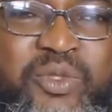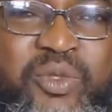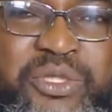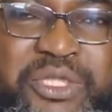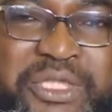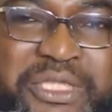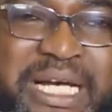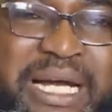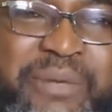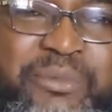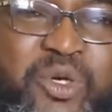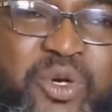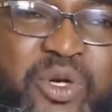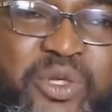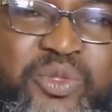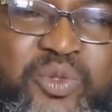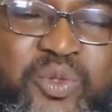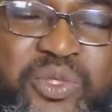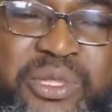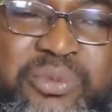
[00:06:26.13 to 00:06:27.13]
So the child
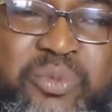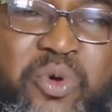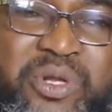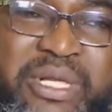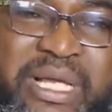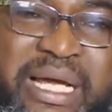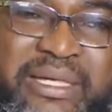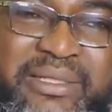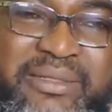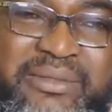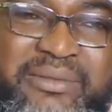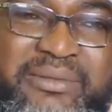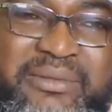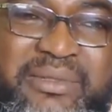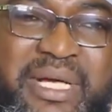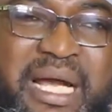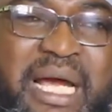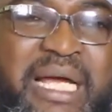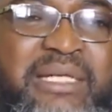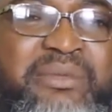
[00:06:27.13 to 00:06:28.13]
belongs to the mother
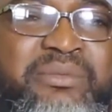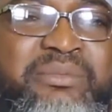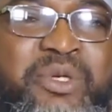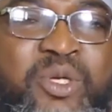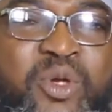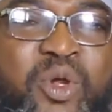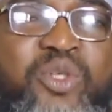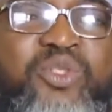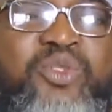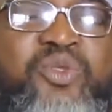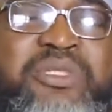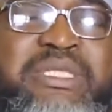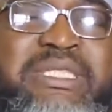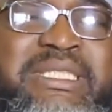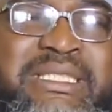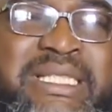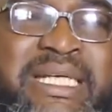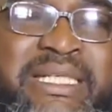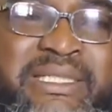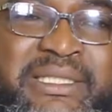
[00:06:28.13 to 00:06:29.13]
and belongs to
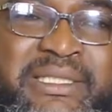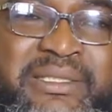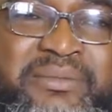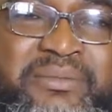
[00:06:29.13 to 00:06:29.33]
the state.